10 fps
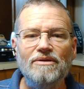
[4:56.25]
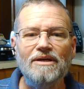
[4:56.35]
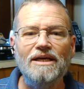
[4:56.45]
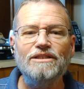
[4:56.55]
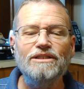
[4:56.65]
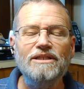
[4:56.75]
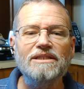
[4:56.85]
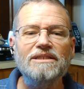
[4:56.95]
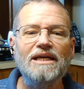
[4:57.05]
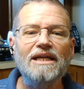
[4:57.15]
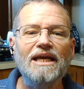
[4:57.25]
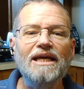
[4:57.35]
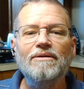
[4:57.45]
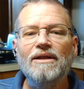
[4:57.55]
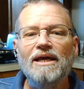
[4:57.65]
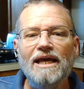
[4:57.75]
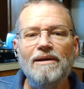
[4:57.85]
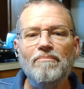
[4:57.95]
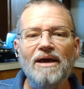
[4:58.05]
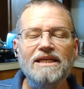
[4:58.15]
It's just that it
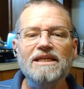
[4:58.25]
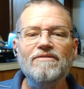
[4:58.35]
makes